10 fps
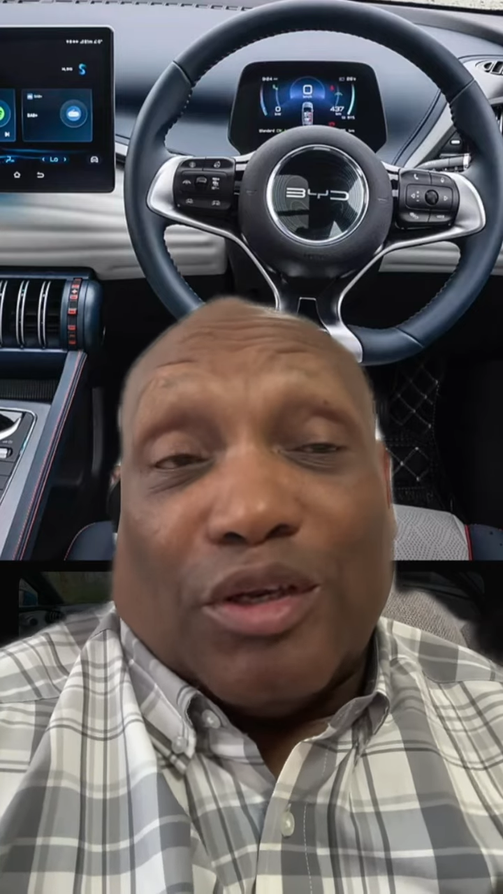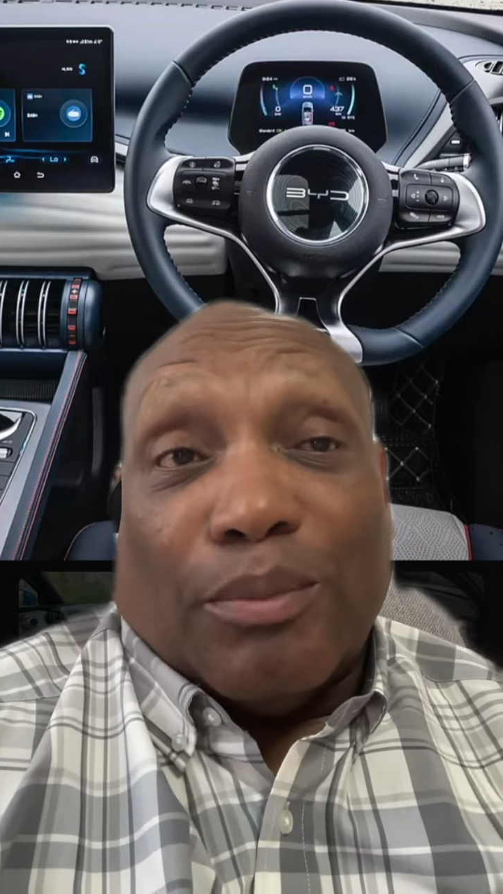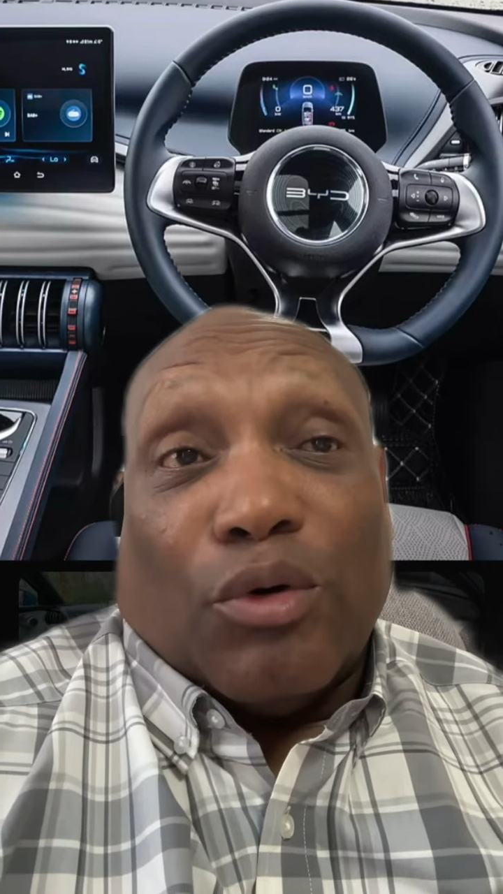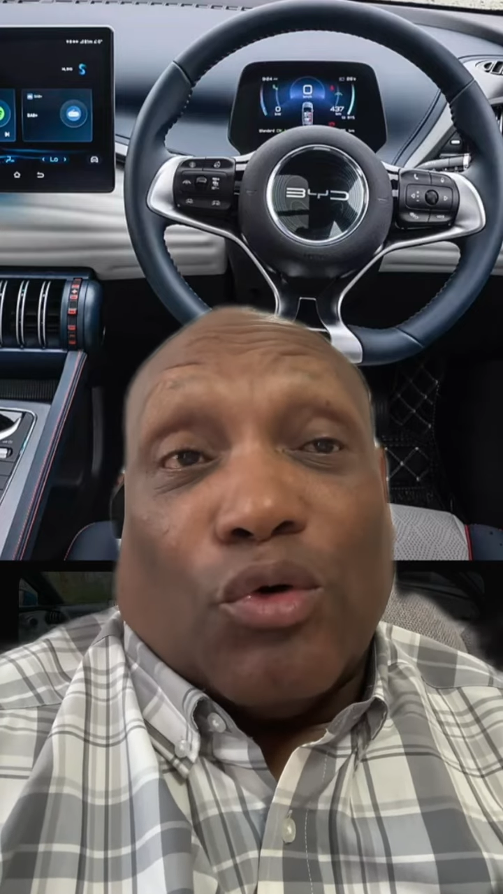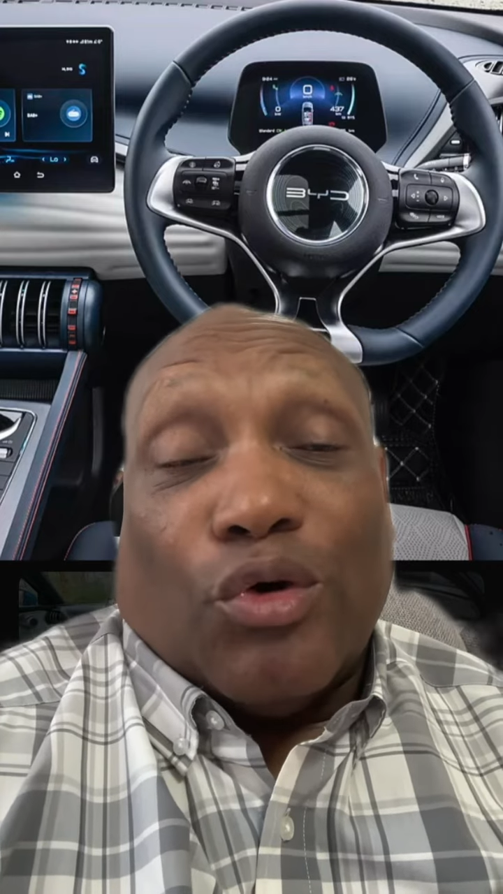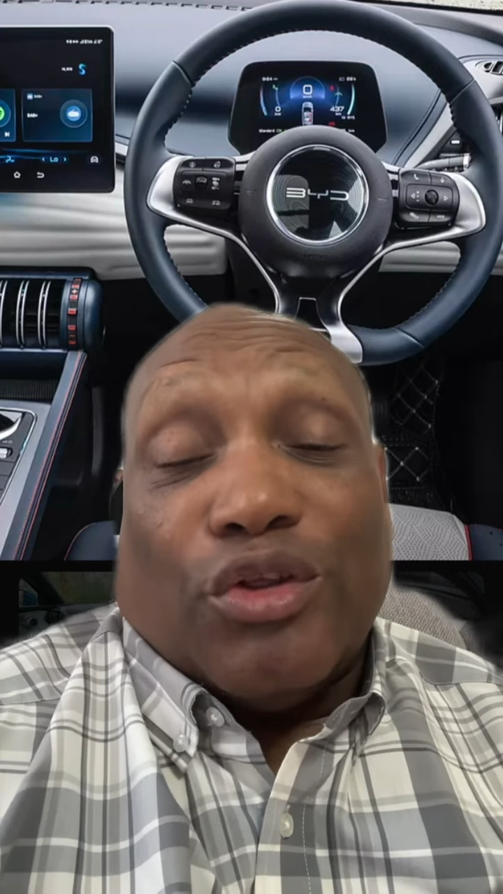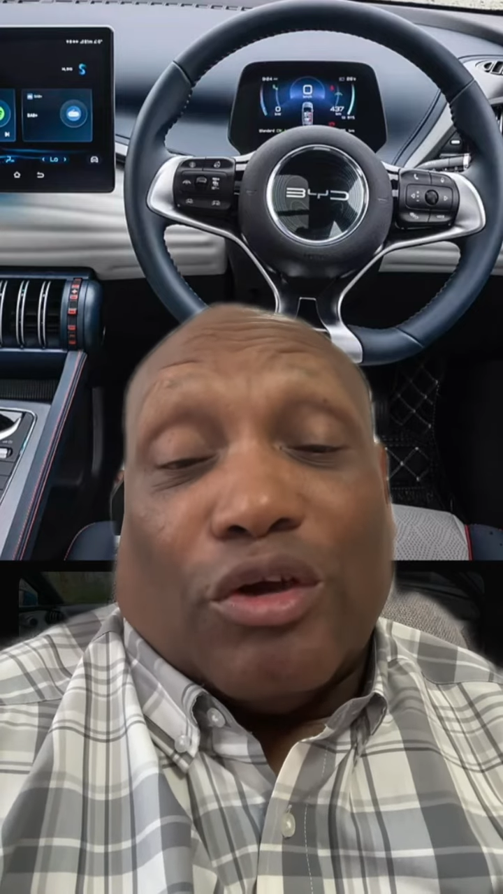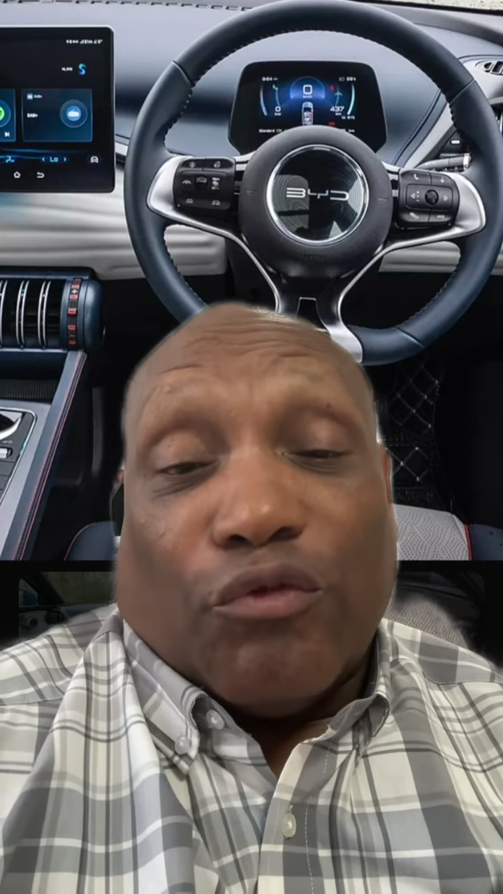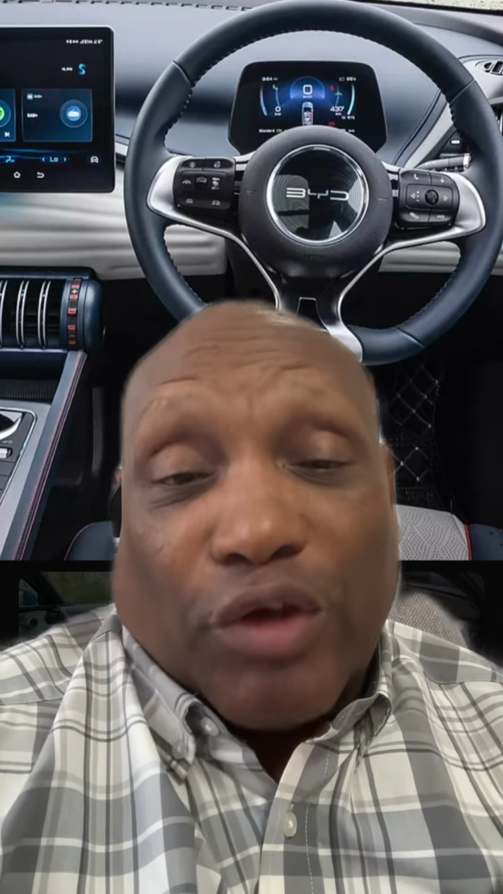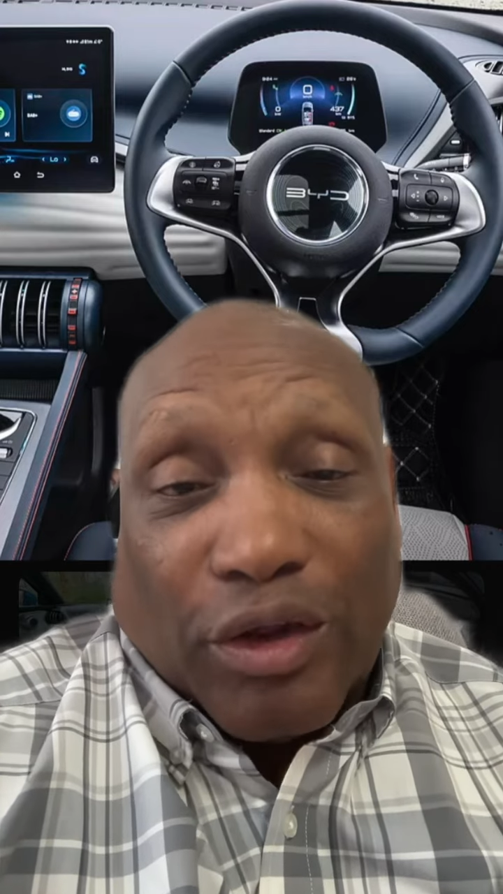them on
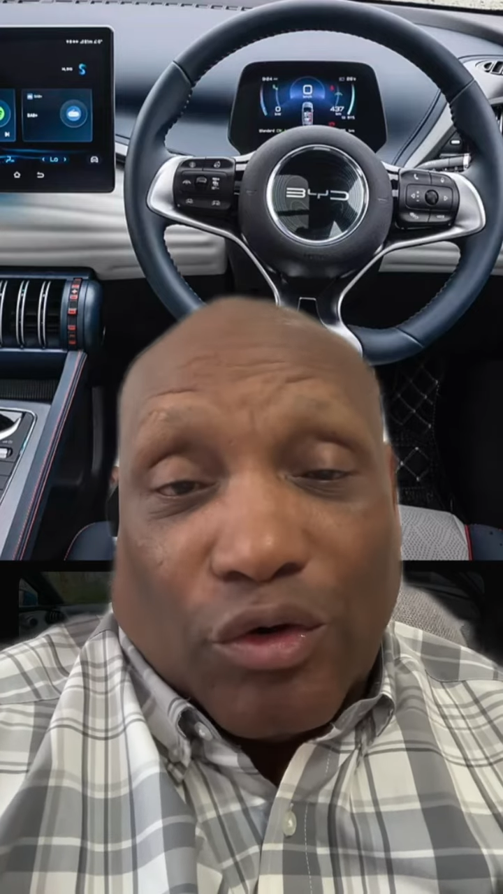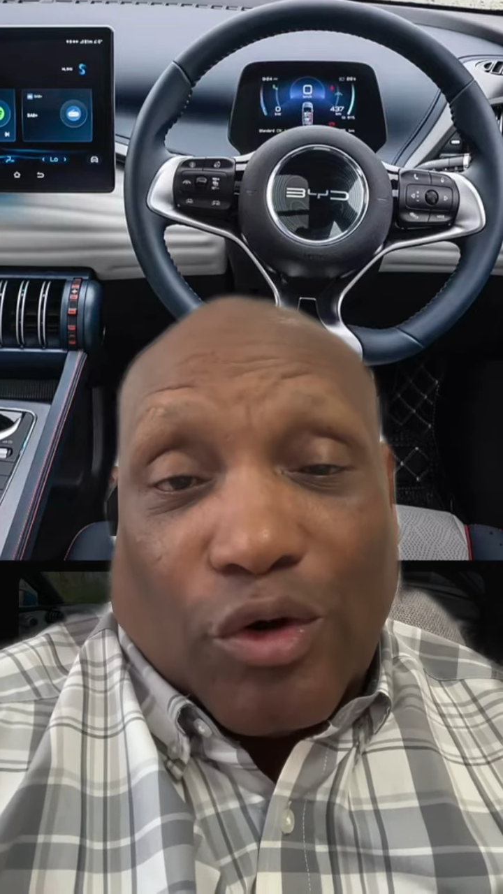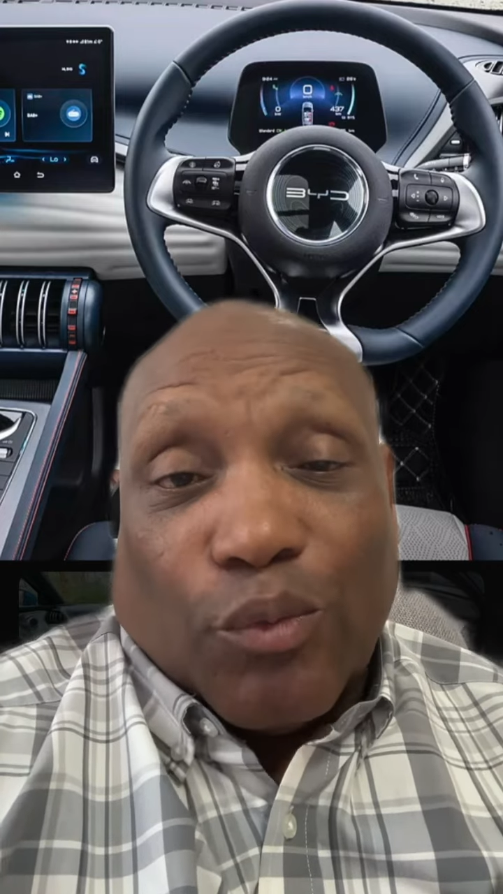your radar.